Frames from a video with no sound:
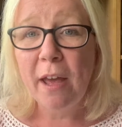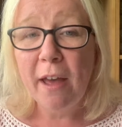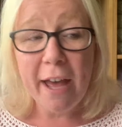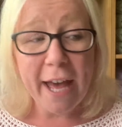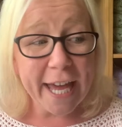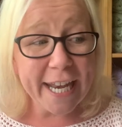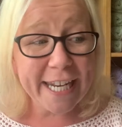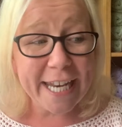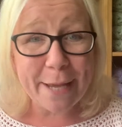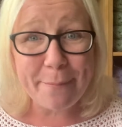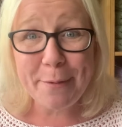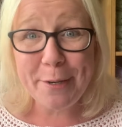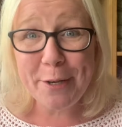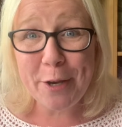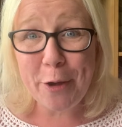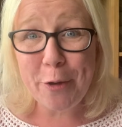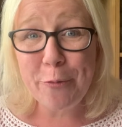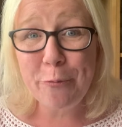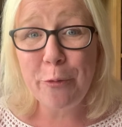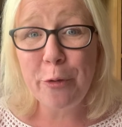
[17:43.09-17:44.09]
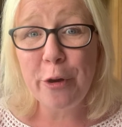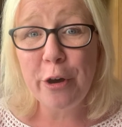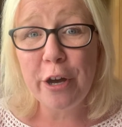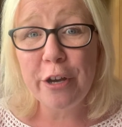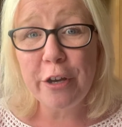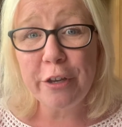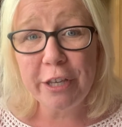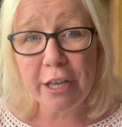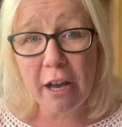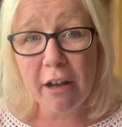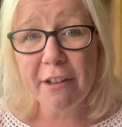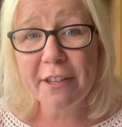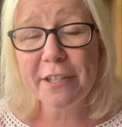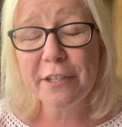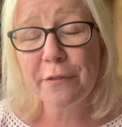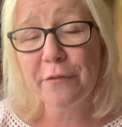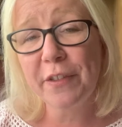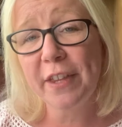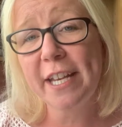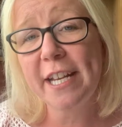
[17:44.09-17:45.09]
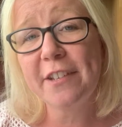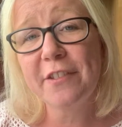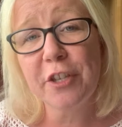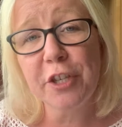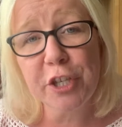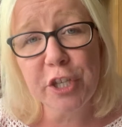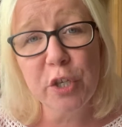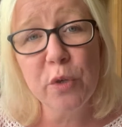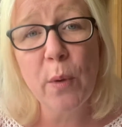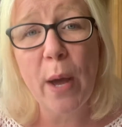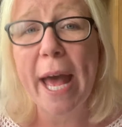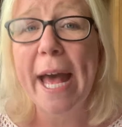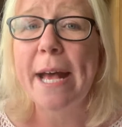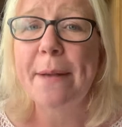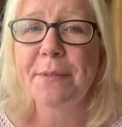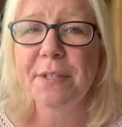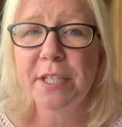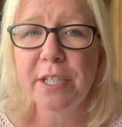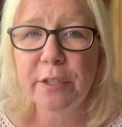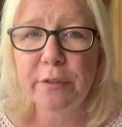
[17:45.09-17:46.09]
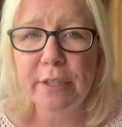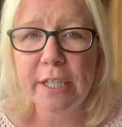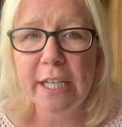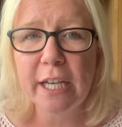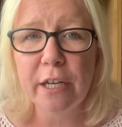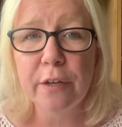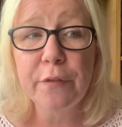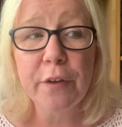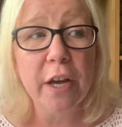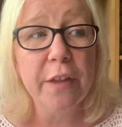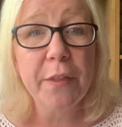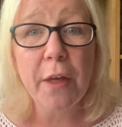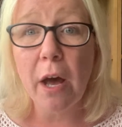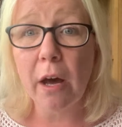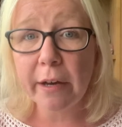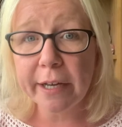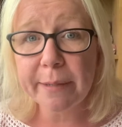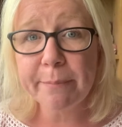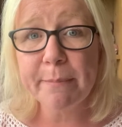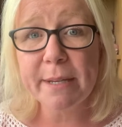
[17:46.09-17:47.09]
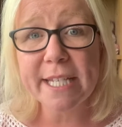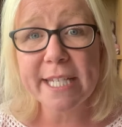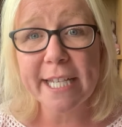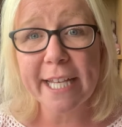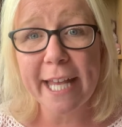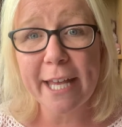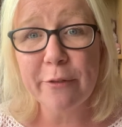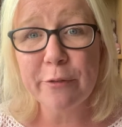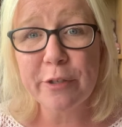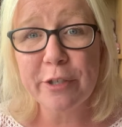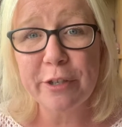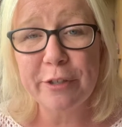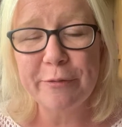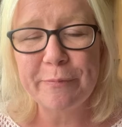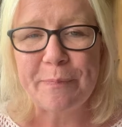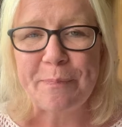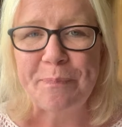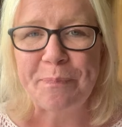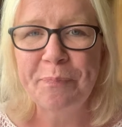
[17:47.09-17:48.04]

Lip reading: And let me know what yarns of theirs that you absolutely love and that I'm missing out on.